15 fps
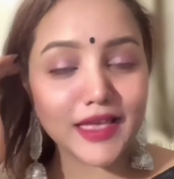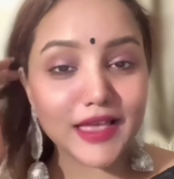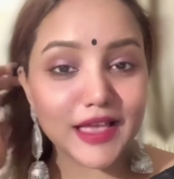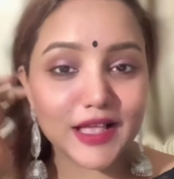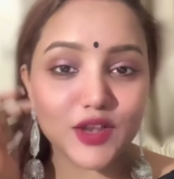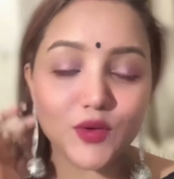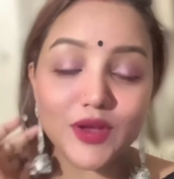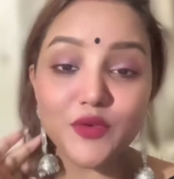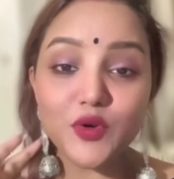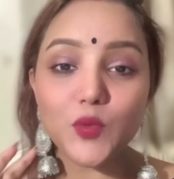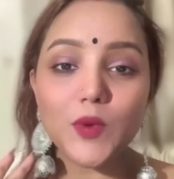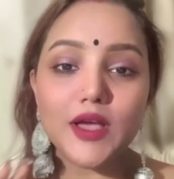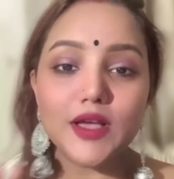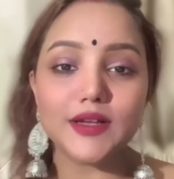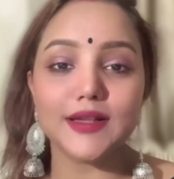Hello
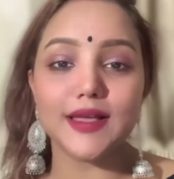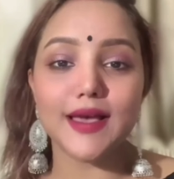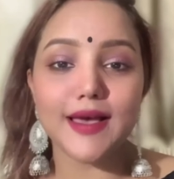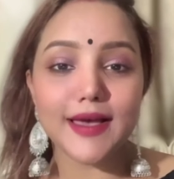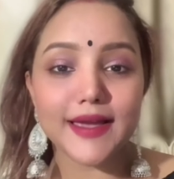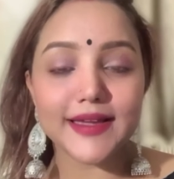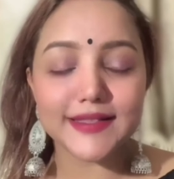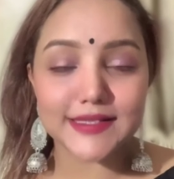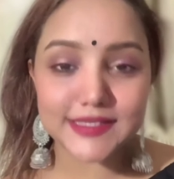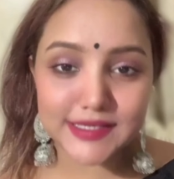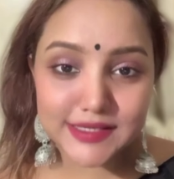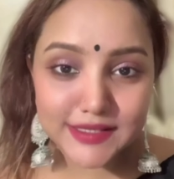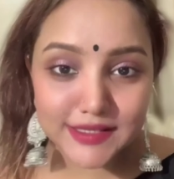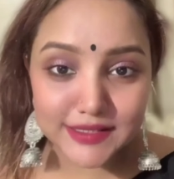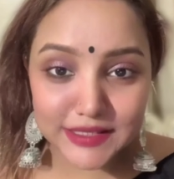everyone, hi, this is
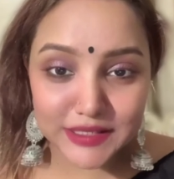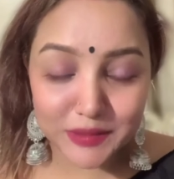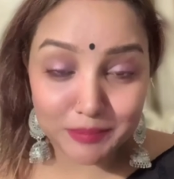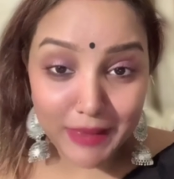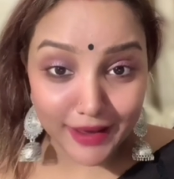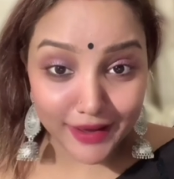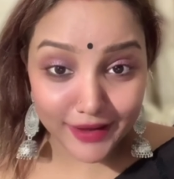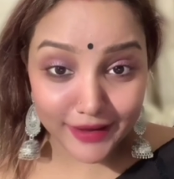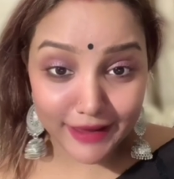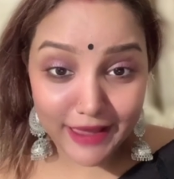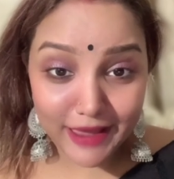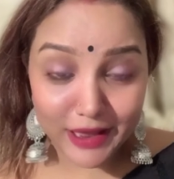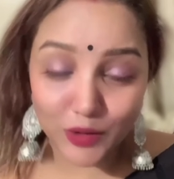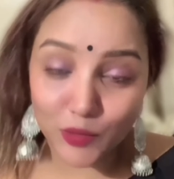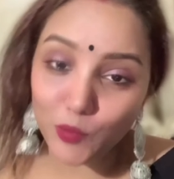Tazin back
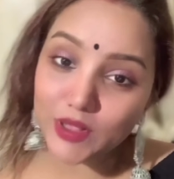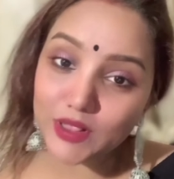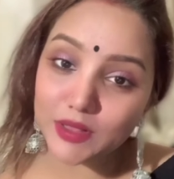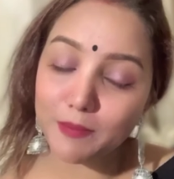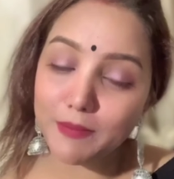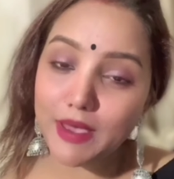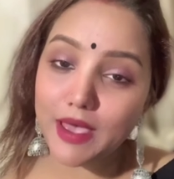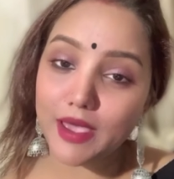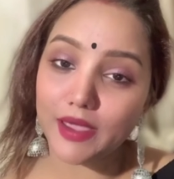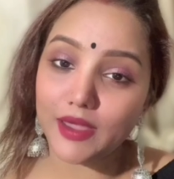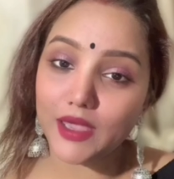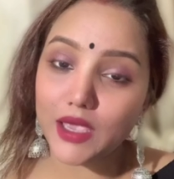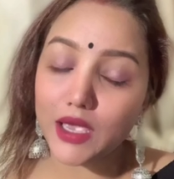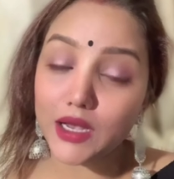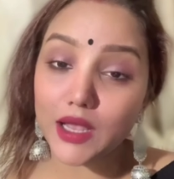again with my
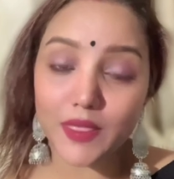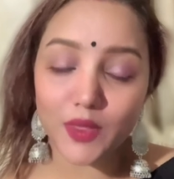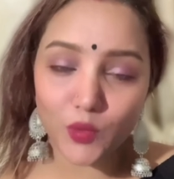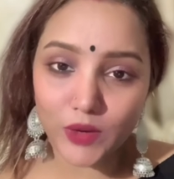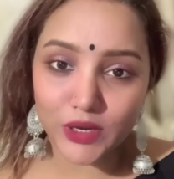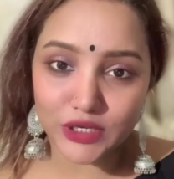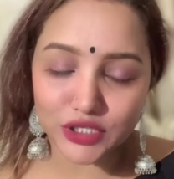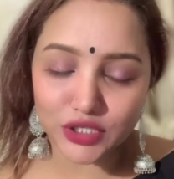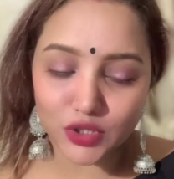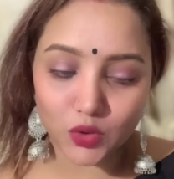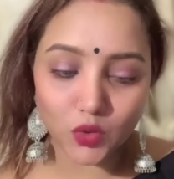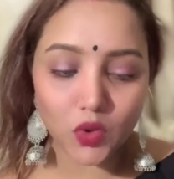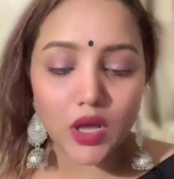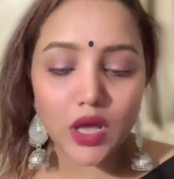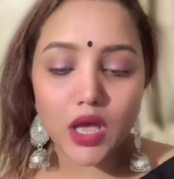another video,